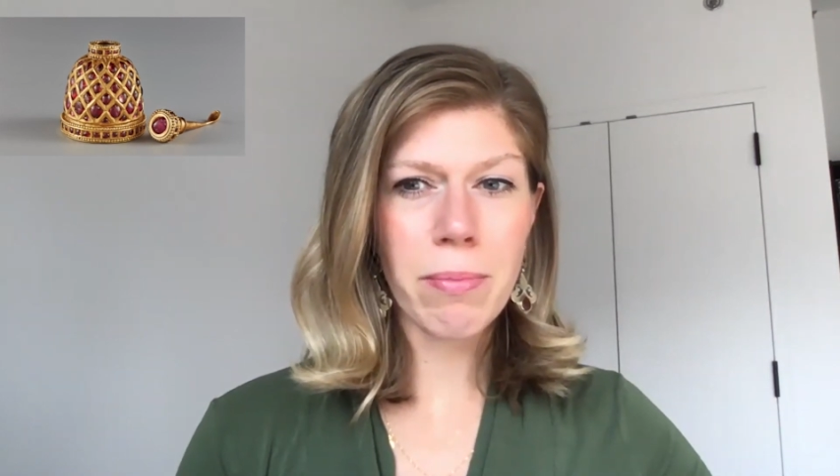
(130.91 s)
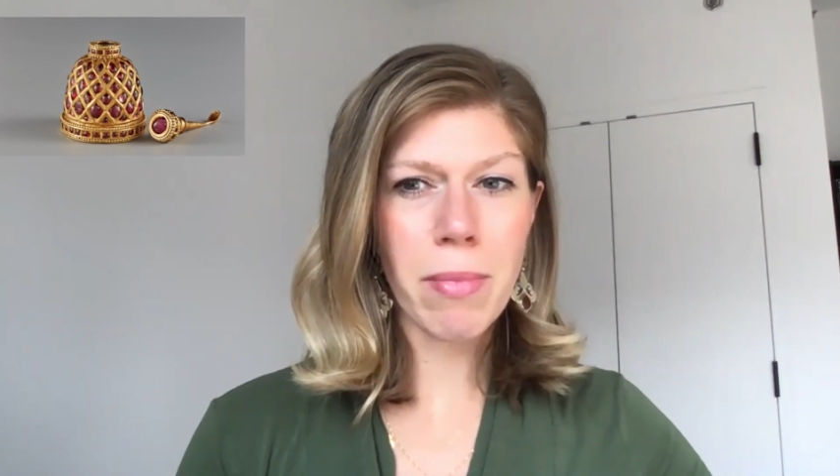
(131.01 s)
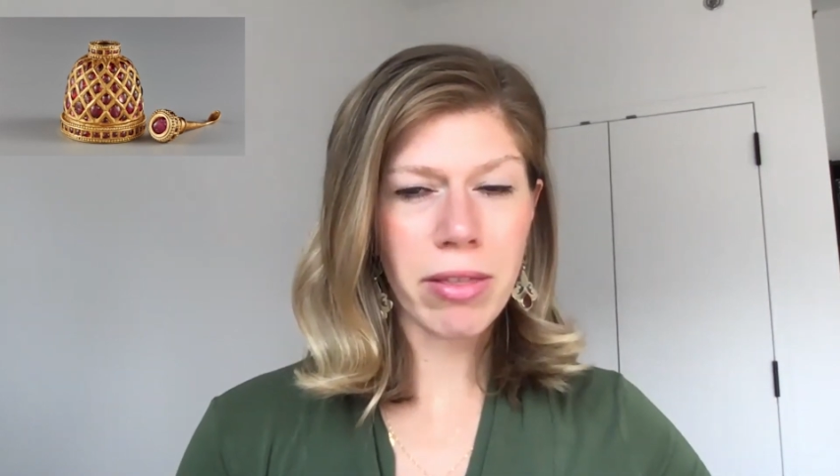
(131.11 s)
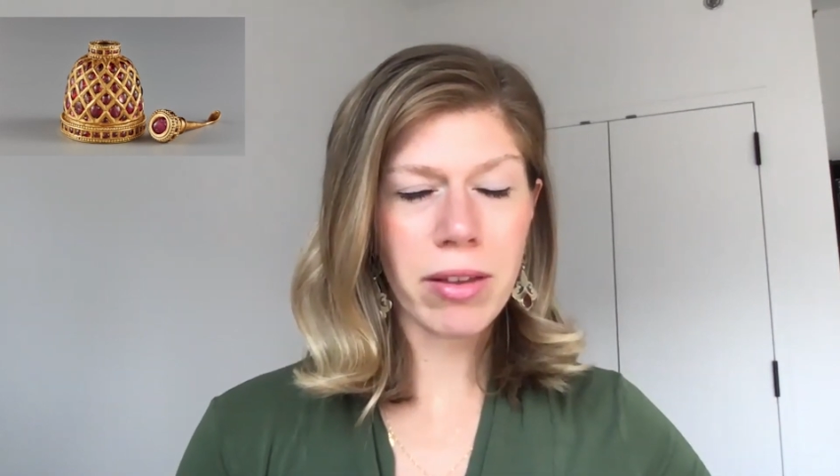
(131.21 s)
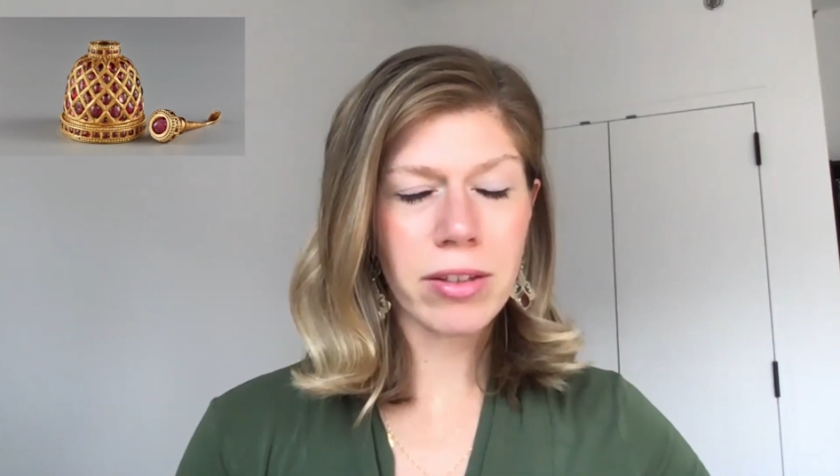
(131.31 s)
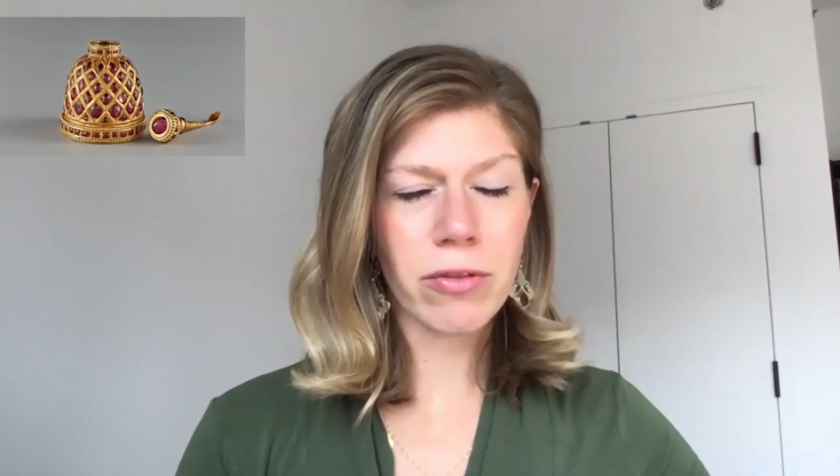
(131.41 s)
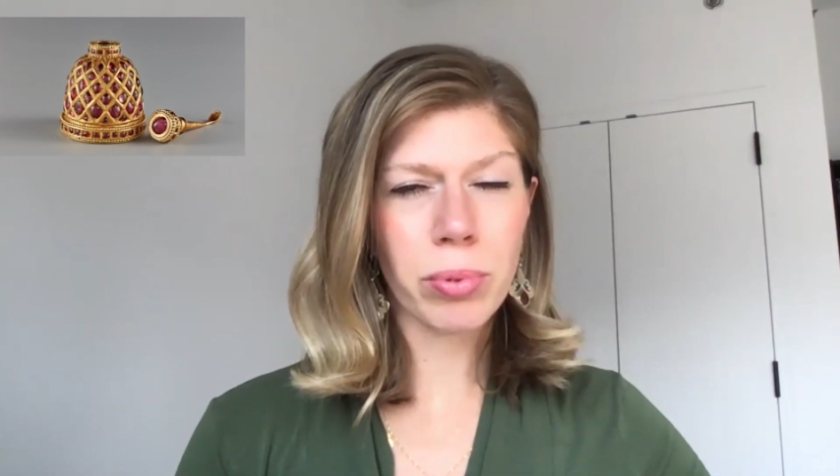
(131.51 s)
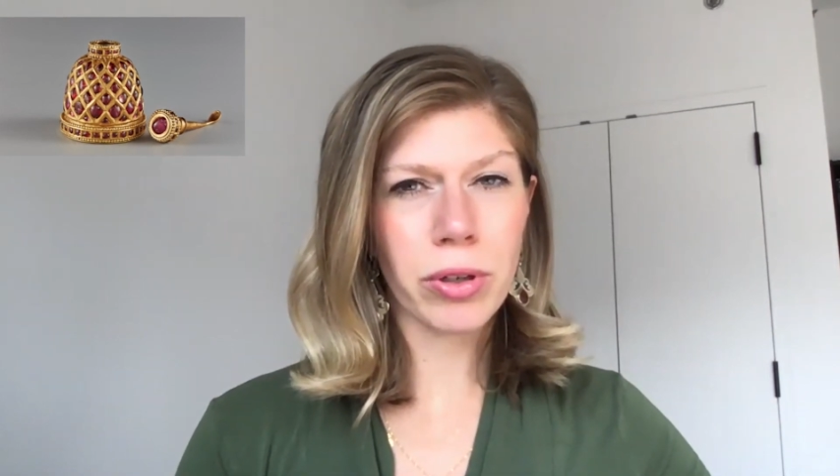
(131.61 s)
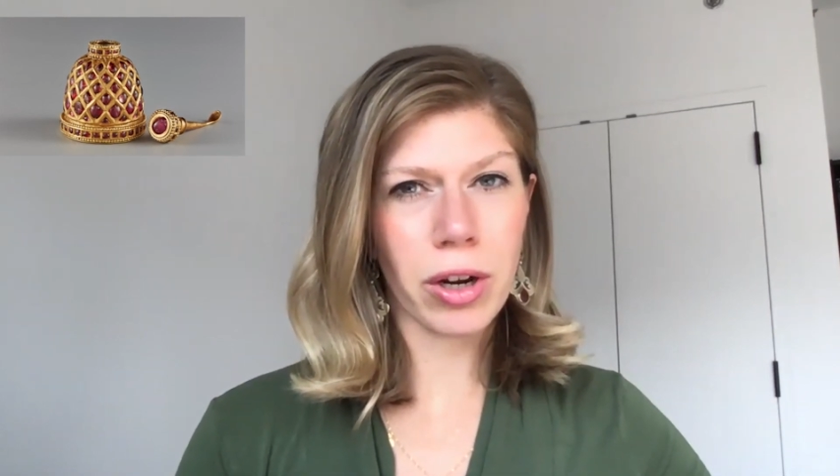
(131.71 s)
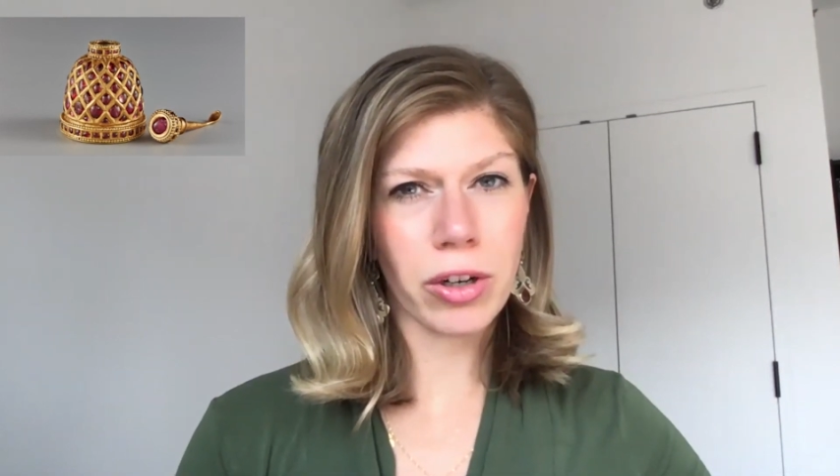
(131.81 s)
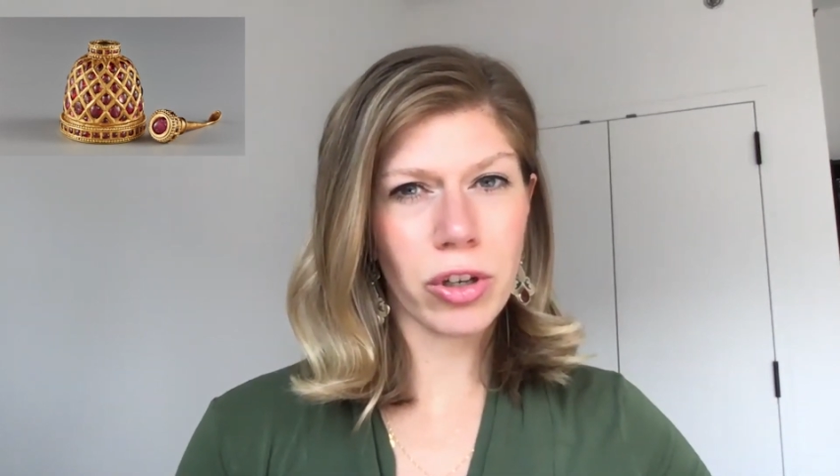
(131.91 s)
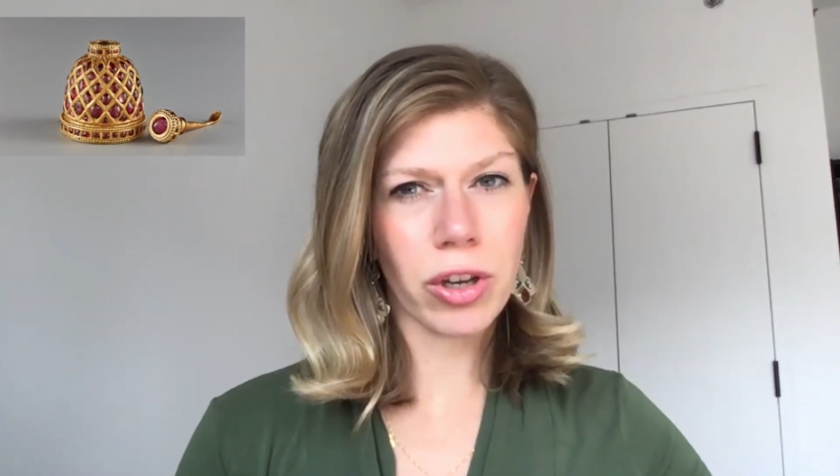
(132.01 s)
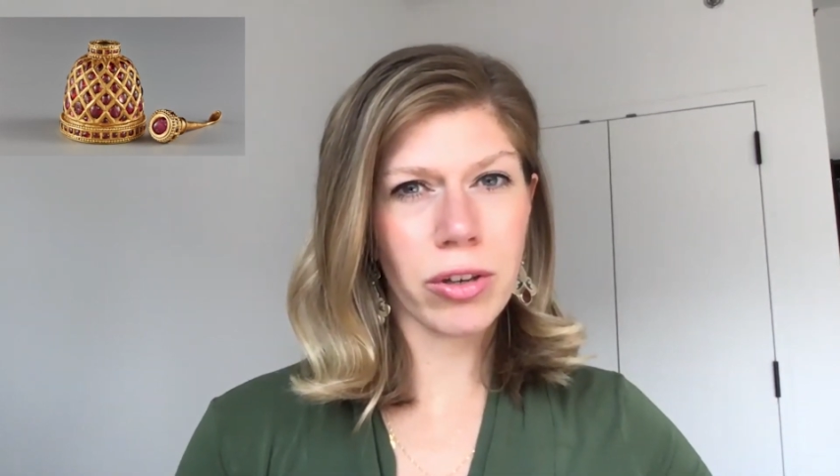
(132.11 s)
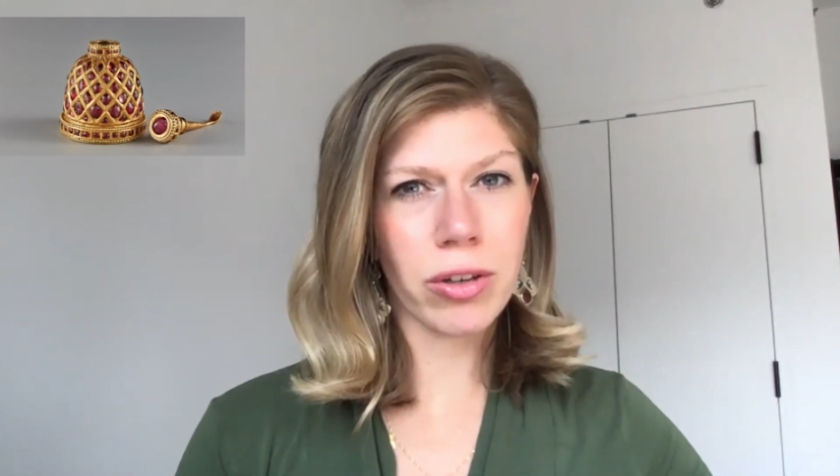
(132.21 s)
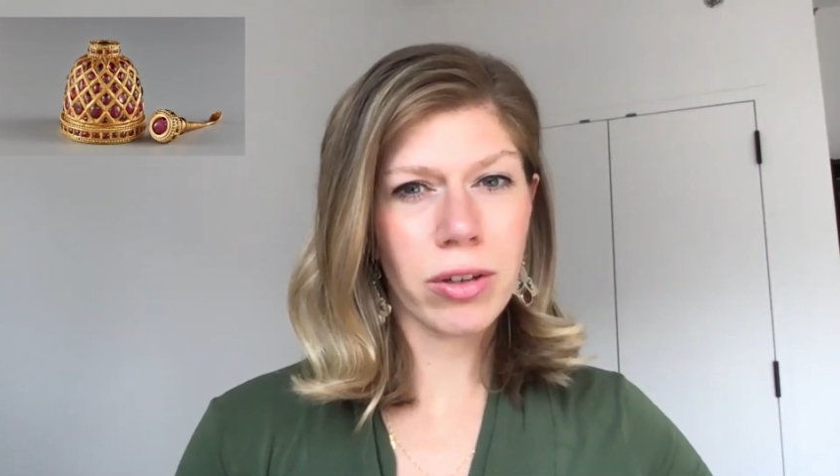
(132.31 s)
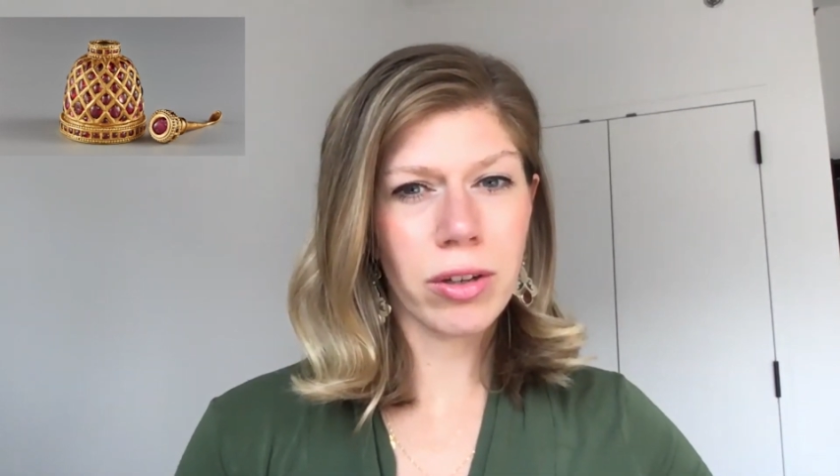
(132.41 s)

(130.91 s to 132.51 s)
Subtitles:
methods of production